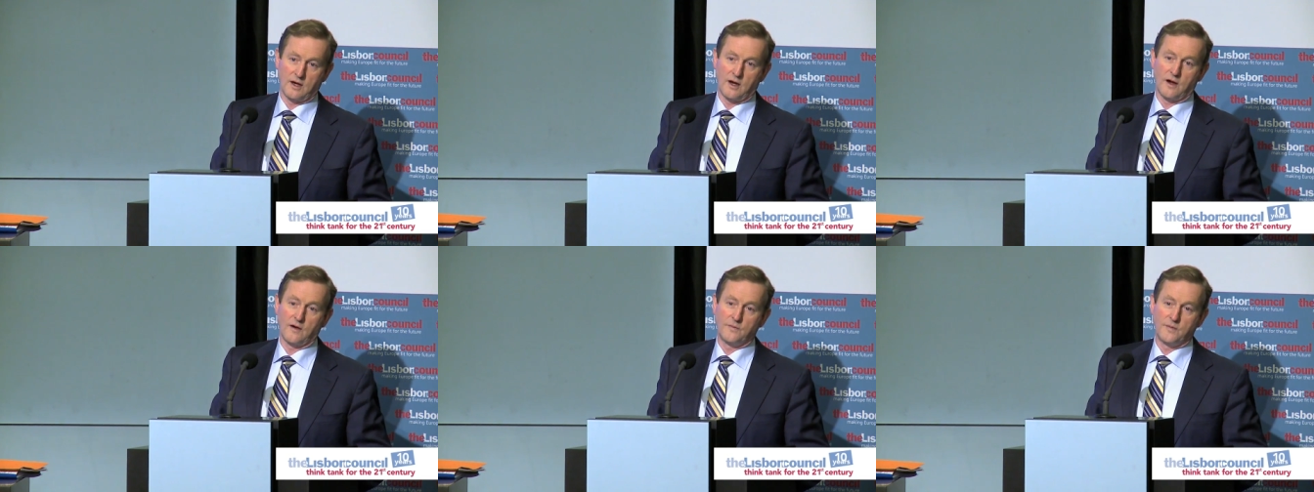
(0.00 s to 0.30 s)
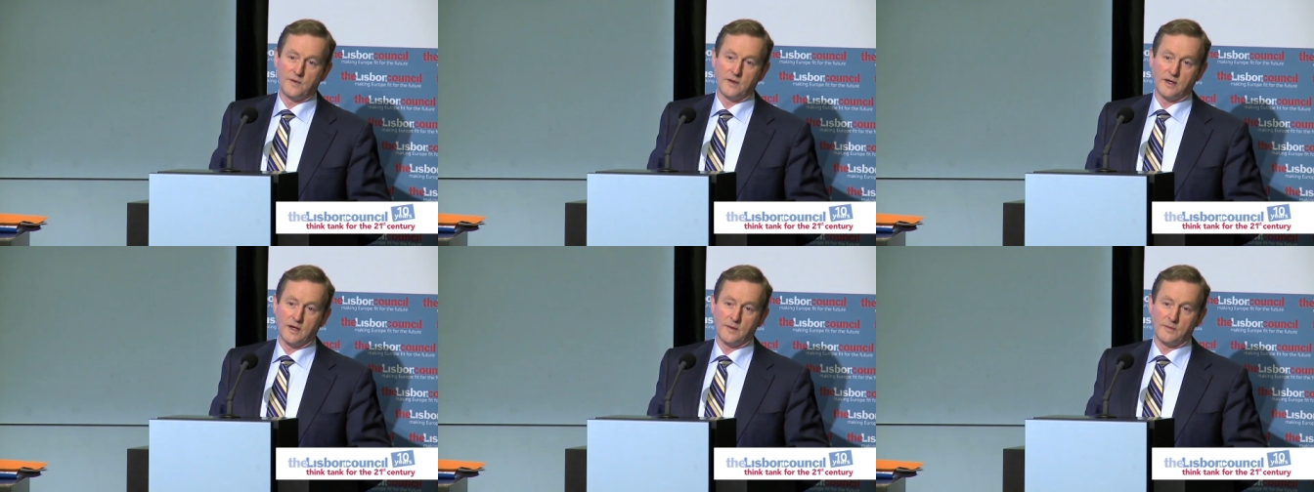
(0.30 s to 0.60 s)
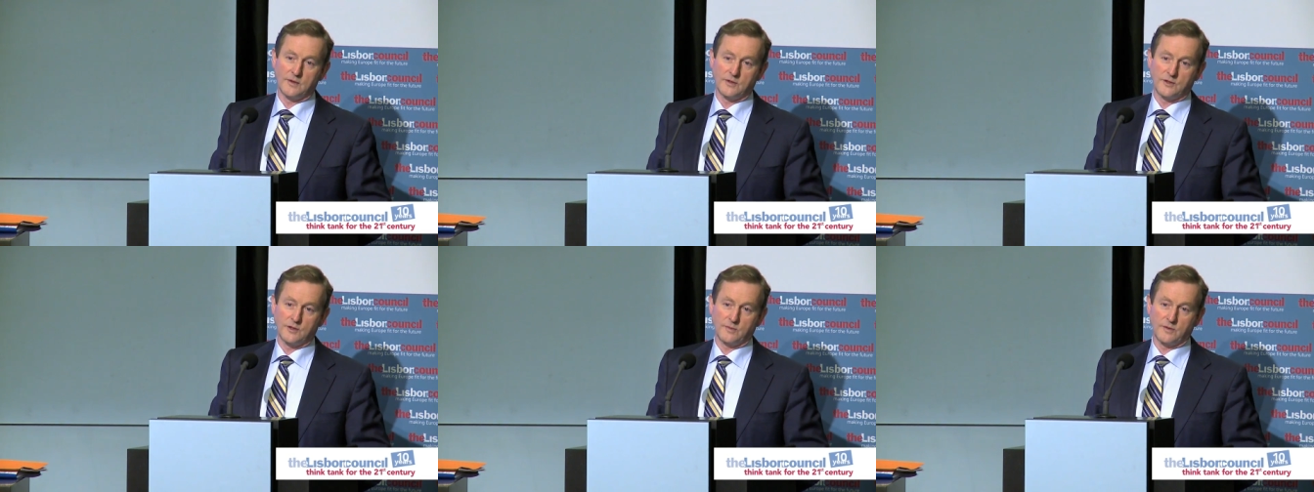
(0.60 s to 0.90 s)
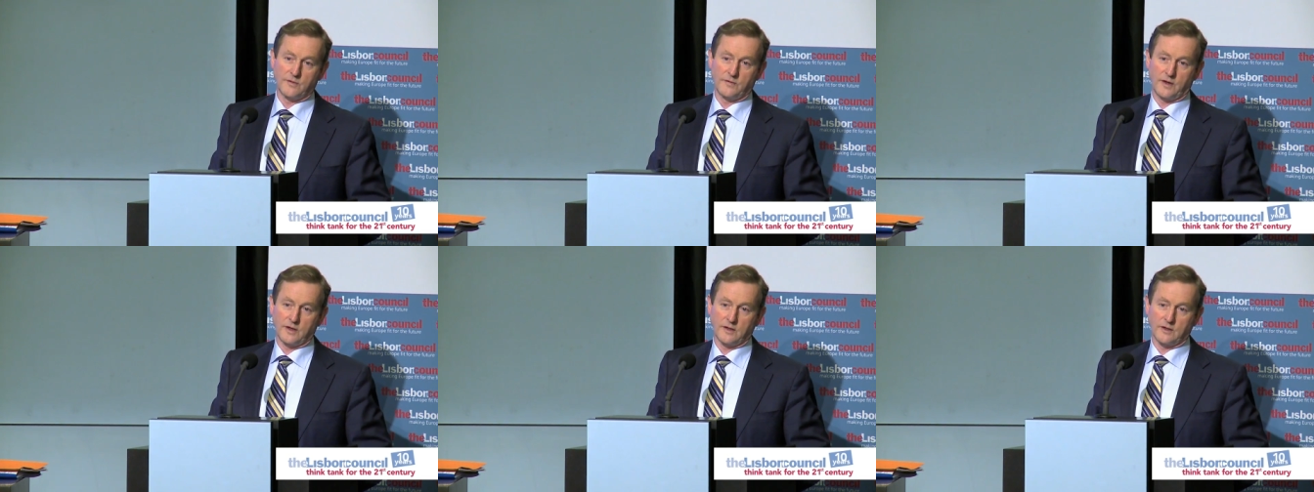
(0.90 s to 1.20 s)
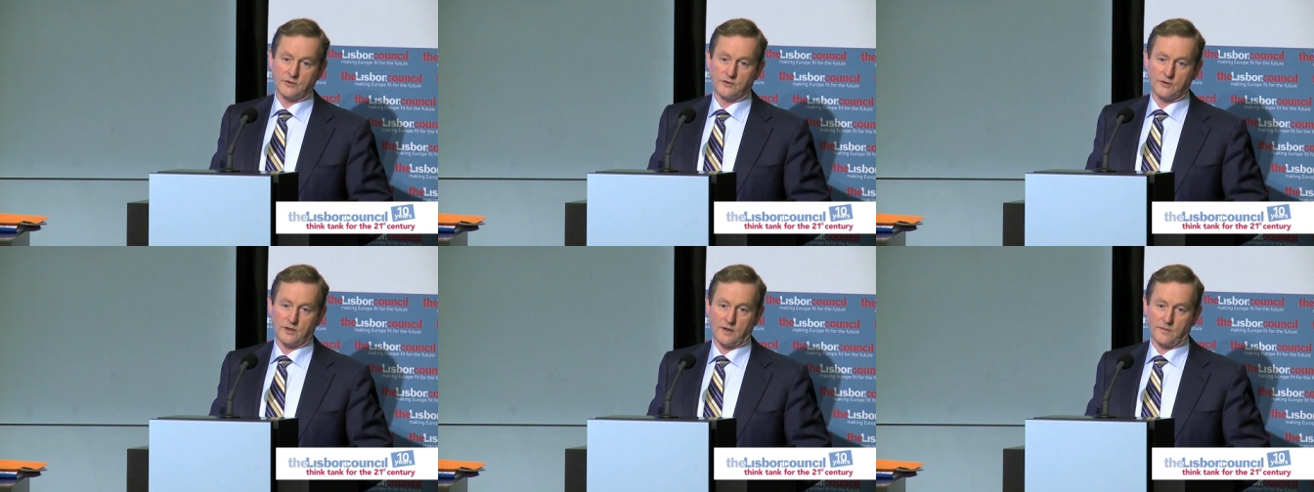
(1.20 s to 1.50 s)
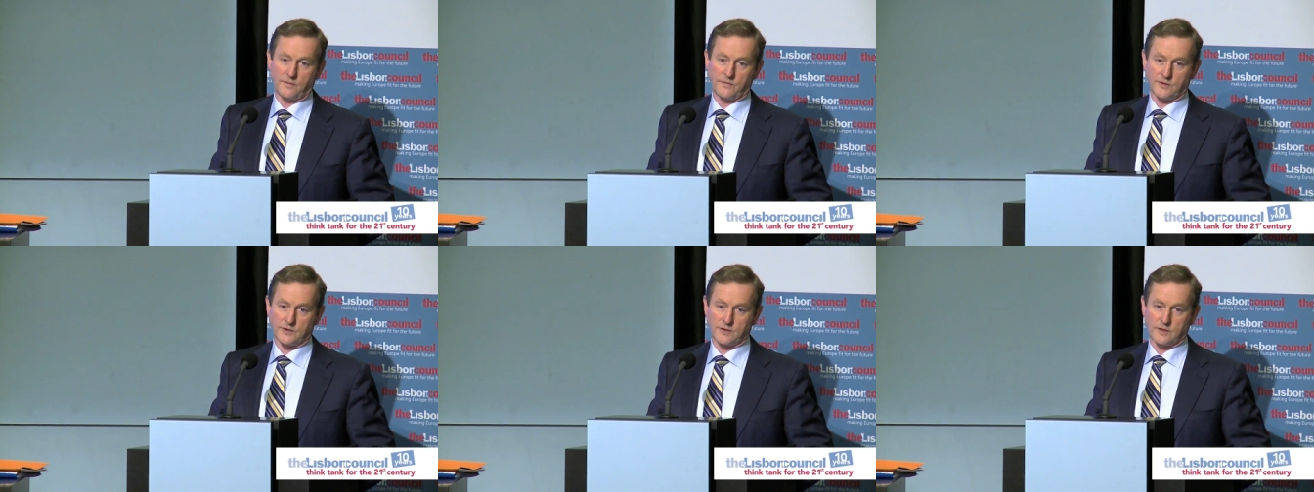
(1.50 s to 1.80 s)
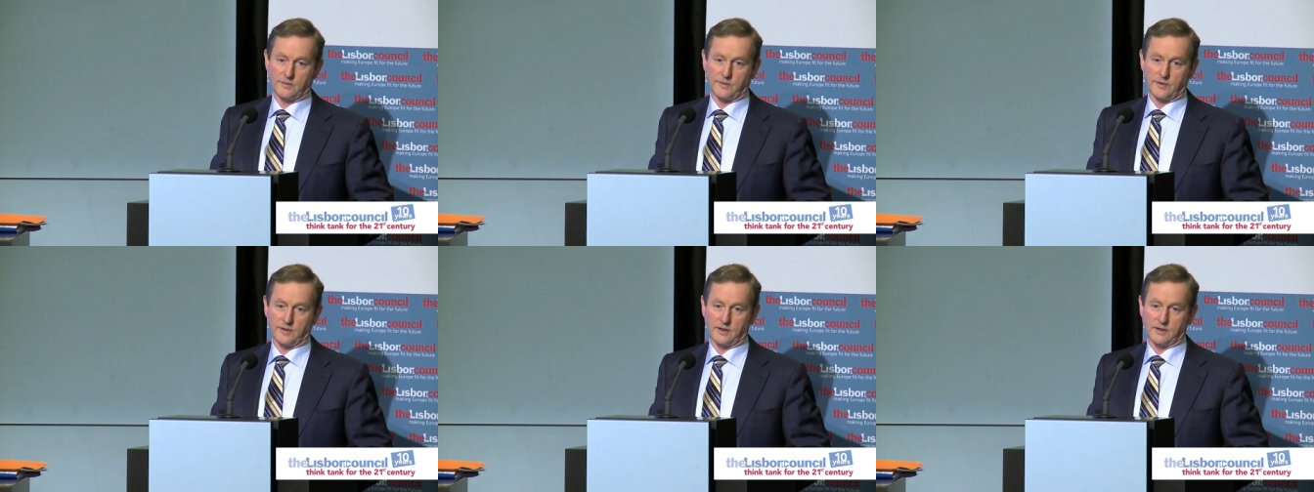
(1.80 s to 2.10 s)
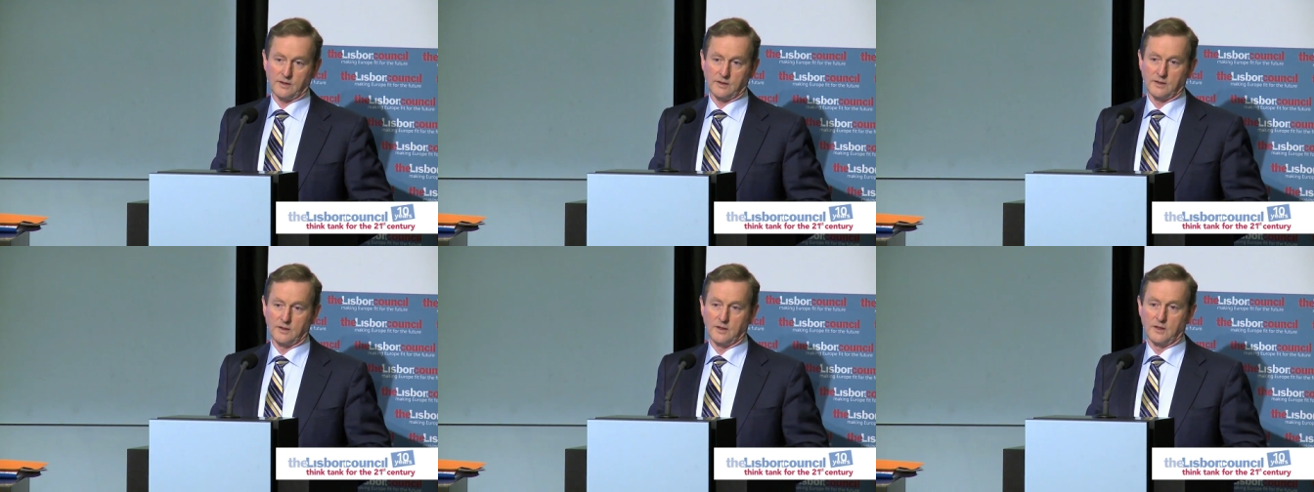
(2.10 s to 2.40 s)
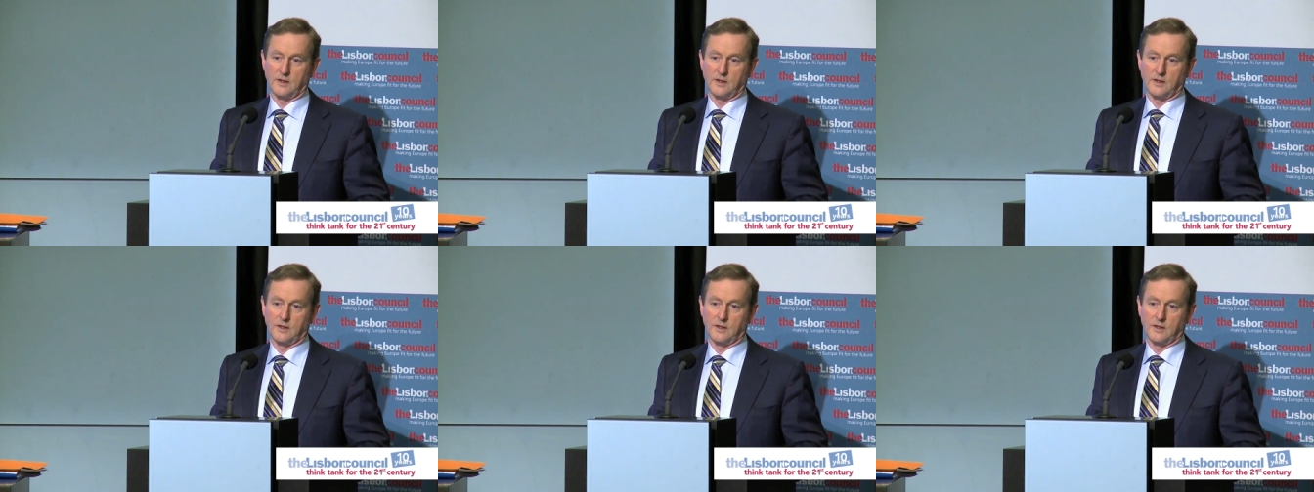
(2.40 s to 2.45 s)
of being able to provide a job for somebody